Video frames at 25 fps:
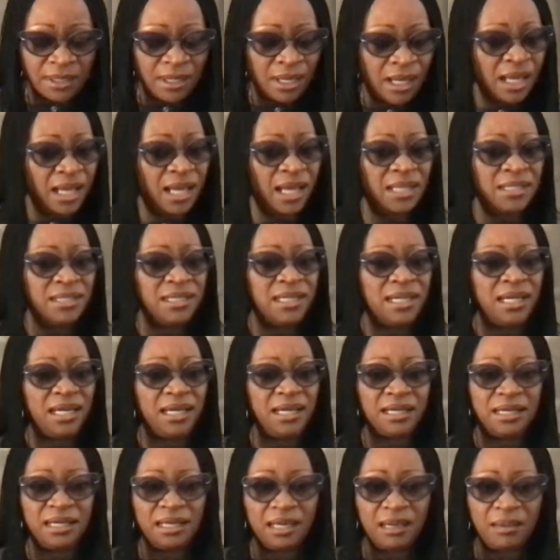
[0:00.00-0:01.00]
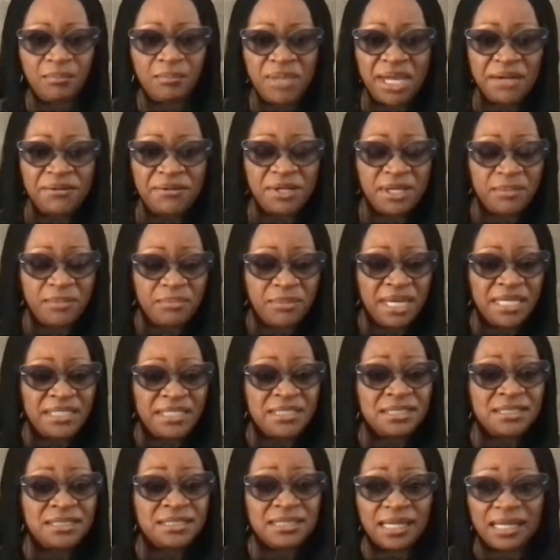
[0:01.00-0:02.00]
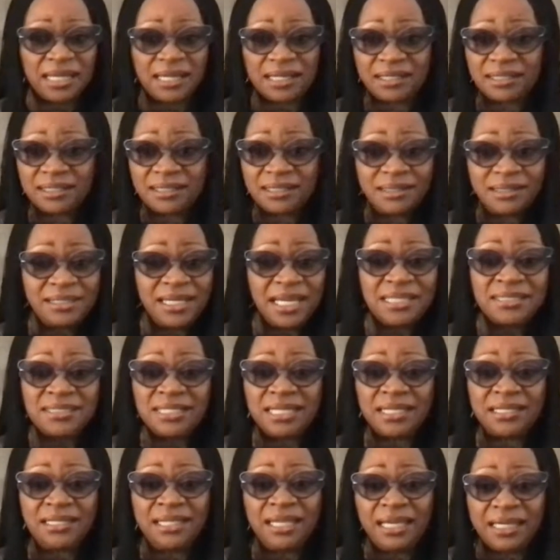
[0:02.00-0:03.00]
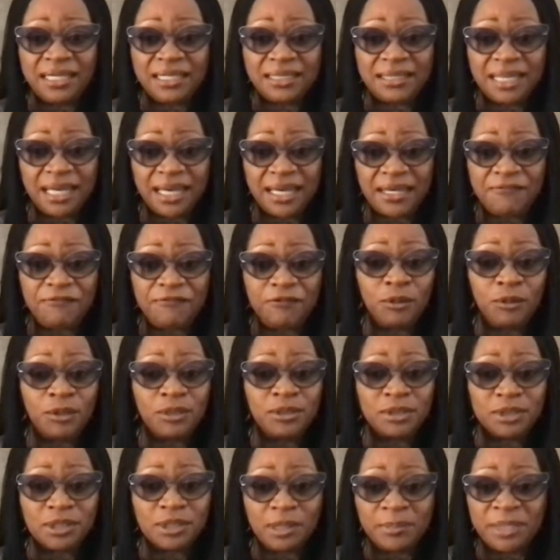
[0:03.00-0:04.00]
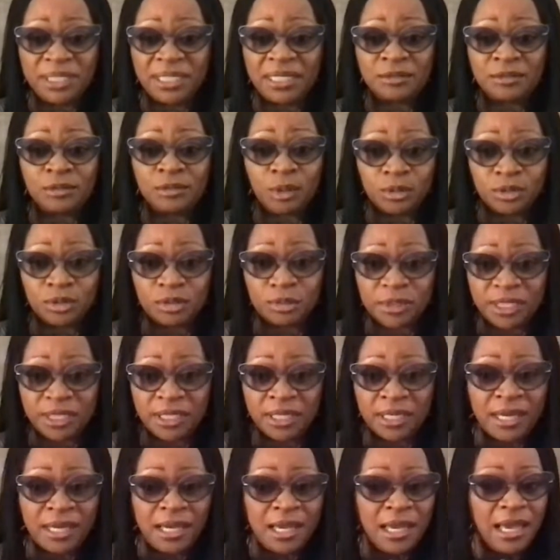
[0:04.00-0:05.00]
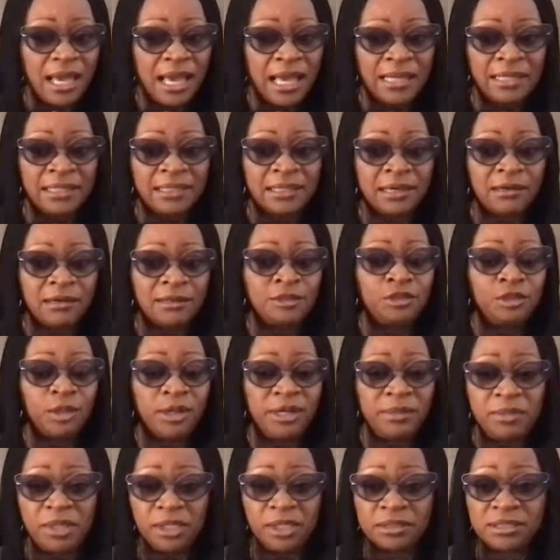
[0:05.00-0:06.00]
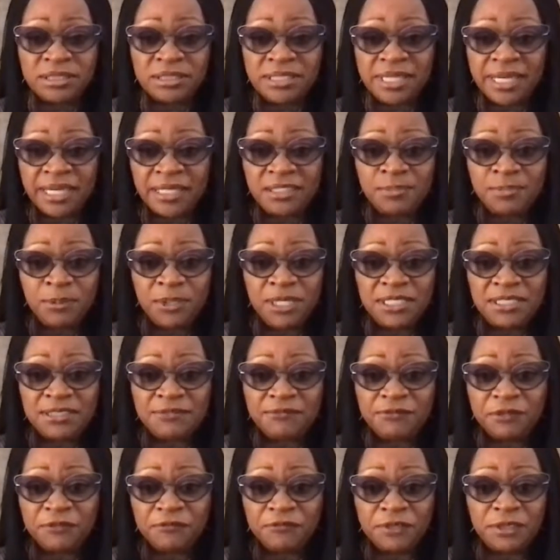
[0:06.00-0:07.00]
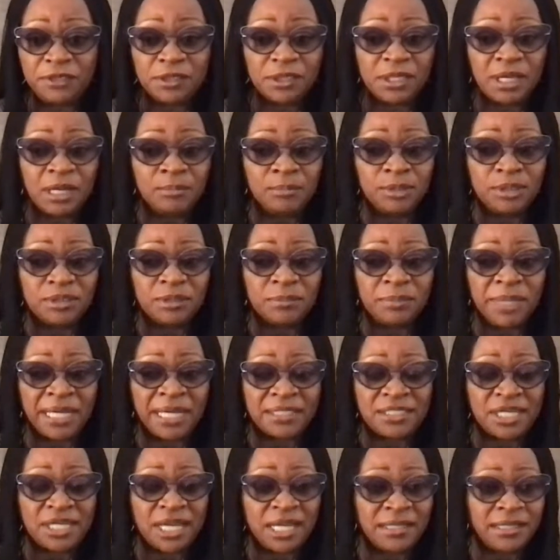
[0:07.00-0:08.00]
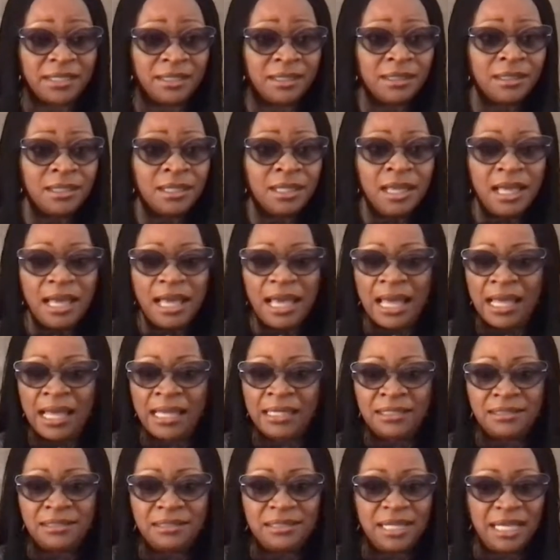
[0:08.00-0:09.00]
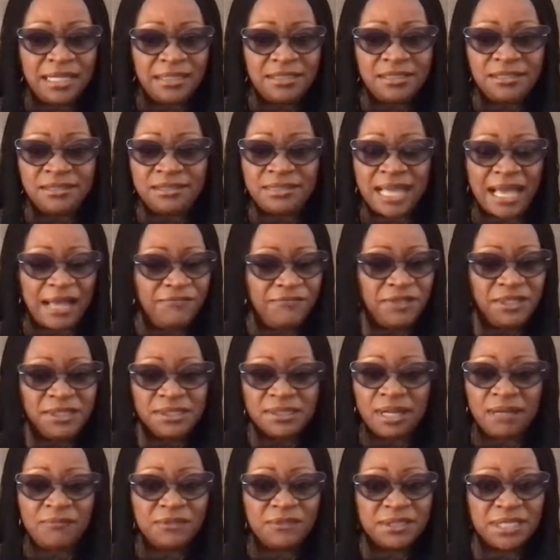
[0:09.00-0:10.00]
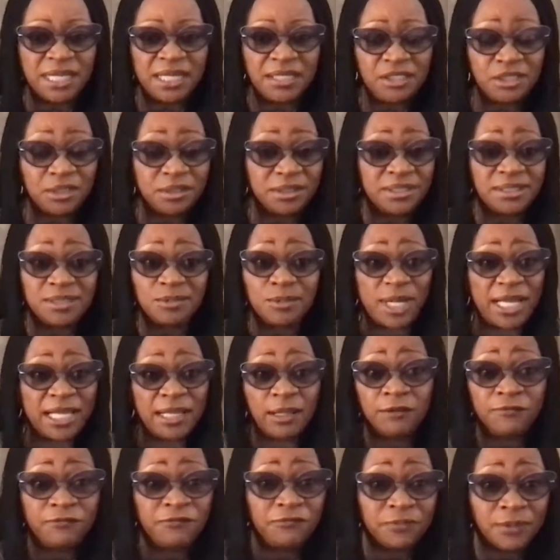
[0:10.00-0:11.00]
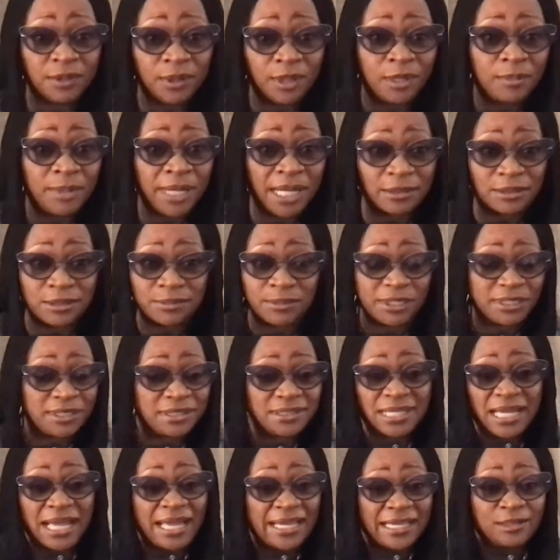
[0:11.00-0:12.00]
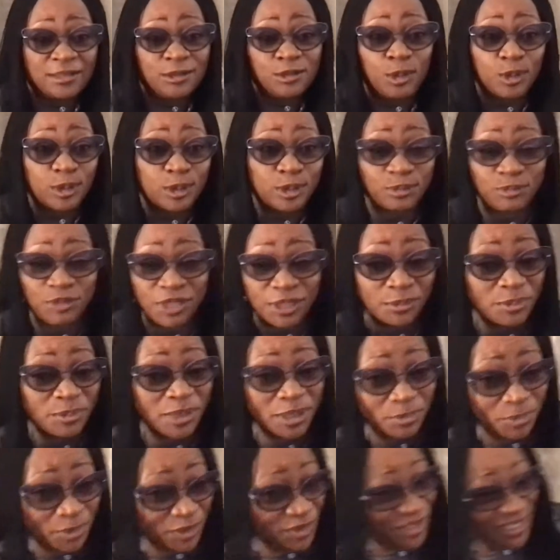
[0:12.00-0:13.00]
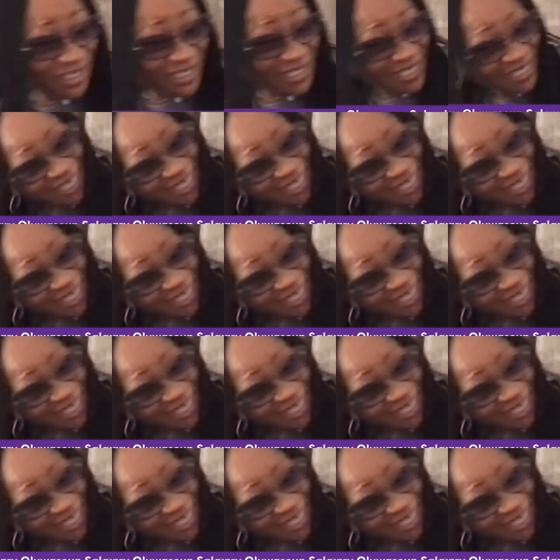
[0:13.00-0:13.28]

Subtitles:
Honey, Mary, my sister, there's a link there if you want to come in and talk to me. And join me on stage. Please feel free to come to the back channel. And let's have this conversation. This is why I love Clubhouse, because I can talk to real people.